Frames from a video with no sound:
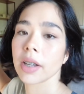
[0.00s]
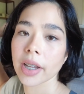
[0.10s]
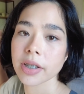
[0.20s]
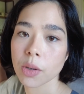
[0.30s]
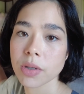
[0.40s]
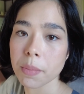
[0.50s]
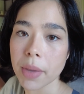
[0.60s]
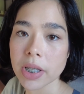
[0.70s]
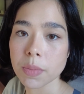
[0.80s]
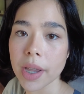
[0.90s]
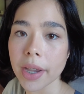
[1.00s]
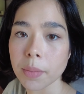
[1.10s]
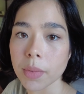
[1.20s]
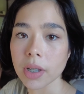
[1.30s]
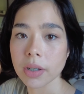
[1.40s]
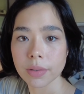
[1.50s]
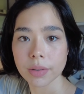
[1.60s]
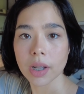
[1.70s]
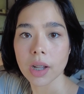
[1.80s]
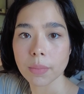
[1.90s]
Excuse the mess behind me.
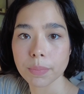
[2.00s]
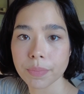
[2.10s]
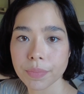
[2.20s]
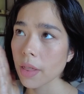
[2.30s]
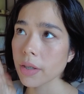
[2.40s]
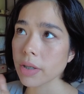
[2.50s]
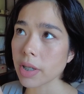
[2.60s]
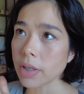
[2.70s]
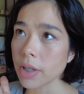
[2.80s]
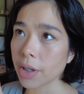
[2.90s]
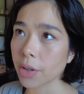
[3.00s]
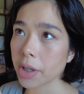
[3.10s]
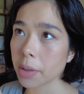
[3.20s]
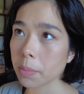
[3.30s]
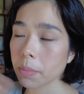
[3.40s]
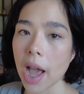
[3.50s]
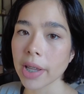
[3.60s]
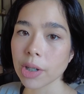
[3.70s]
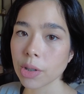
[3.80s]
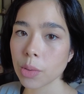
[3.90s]
The CC cream I
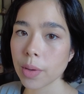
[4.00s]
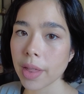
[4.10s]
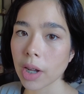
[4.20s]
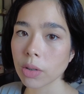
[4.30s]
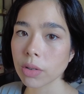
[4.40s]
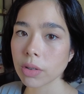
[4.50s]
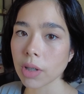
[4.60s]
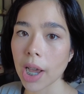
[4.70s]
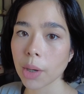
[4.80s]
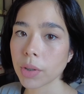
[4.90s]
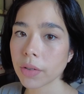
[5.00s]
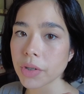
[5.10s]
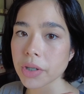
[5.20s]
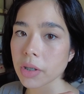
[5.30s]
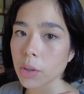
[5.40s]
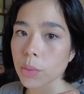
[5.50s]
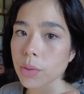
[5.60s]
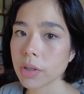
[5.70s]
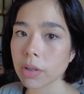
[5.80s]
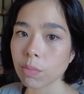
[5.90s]
could do without. I would have just
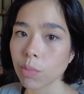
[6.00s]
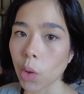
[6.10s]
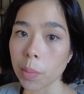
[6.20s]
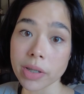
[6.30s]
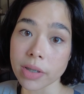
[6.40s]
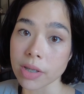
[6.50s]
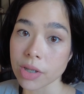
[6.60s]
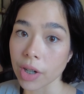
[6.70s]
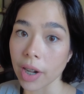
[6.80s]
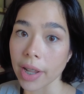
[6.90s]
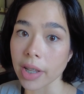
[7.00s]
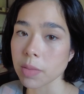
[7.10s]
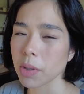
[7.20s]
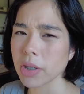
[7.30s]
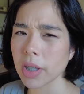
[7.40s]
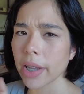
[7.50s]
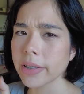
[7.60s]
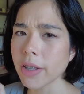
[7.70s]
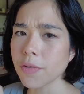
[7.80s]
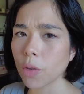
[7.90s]
used normal sunscreen, I guess, because it
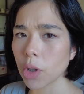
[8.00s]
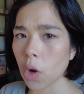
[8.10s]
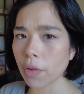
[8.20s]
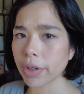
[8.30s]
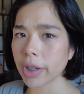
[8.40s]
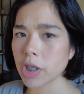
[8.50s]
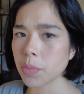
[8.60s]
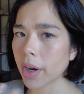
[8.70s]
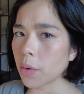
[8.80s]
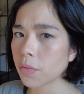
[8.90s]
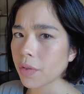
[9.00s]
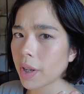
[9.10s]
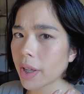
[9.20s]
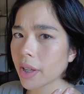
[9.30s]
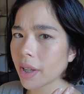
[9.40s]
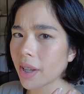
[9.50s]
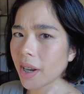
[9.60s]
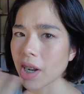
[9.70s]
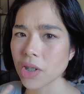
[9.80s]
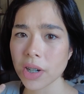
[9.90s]
says full coverage, but I don't feel like it
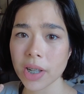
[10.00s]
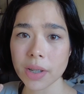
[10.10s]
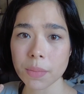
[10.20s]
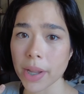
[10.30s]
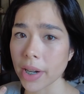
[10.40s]
actually made a